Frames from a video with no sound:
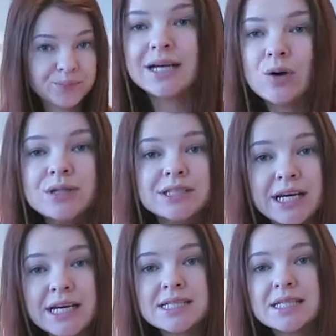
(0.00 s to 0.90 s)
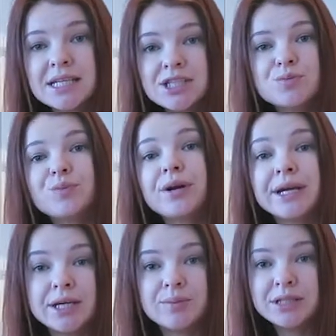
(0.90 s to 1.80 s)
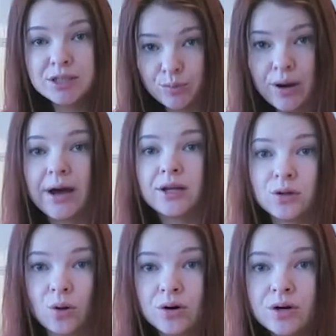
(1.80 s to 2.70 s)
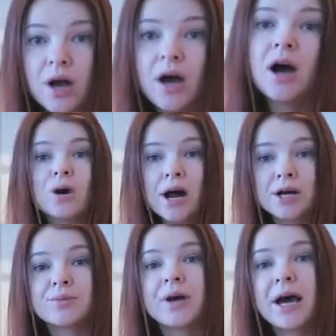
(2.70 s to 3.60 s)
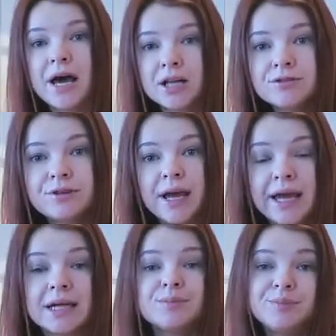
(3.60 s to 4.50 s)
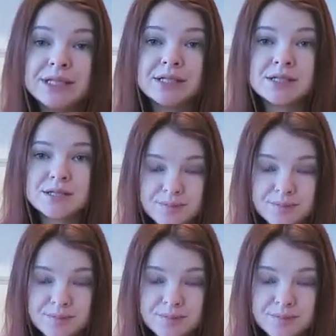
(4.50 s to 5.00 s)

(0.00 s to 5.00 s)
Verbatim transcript: Nowadays, it is prohibited by law to harm health and beatings,